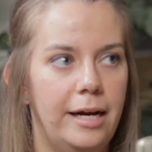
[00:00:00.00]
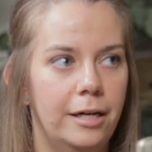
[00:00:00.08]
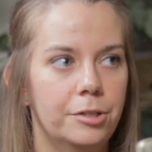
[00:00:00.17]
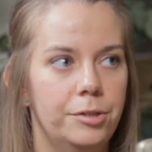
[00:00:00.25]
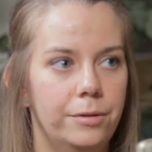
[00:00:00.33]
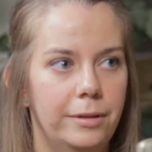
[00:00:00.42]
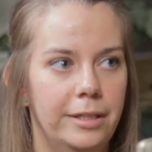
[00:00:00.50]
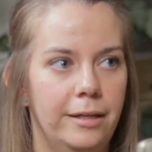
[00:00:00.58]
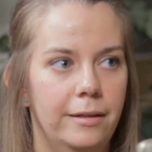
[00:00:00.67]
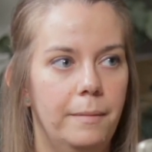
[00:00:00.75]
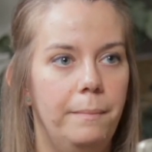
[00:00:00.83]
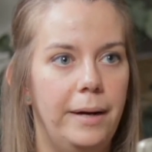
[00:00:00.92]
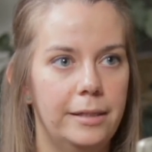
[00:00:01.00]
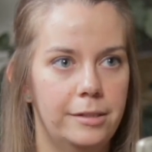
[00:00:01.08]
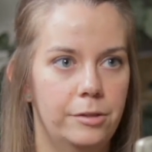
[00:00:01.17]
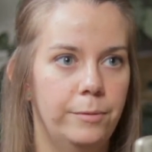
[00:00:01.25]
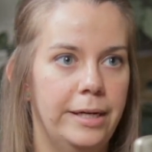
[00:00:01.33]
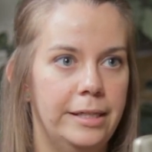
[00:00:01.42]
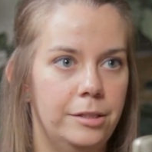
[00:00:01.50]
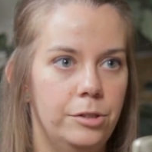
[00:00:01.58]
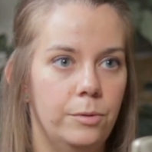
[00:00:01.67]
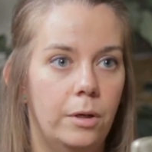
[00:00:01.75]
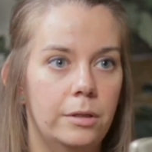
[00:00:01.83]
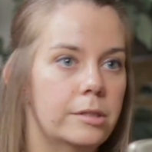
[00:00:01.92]
actually the best way
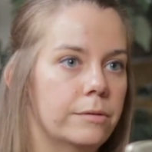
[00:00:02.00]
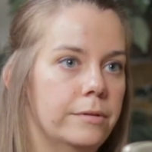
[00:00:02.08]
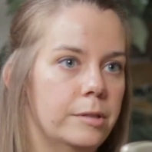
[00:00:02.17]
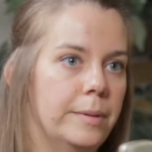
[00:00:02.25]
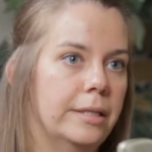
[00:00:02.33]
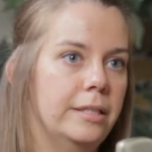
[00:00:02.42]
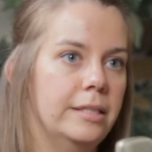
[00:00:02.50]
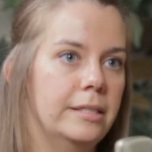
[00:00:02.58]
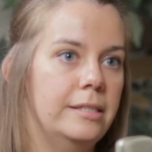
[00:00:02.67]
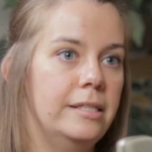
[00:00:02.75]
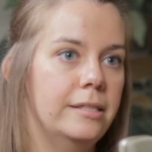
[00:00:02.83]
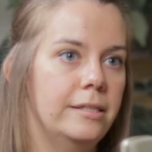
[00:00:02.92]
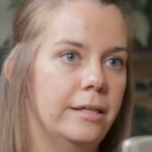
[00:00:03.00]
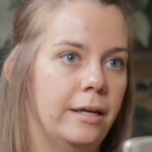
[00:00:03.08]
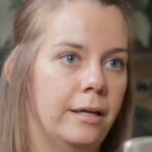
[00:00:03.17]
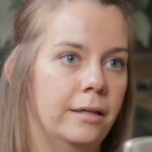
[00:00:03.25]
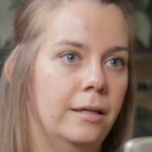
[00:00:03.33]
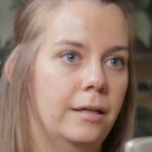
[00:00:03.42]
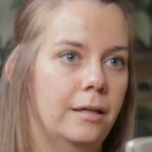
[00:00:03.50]
to also respect the existing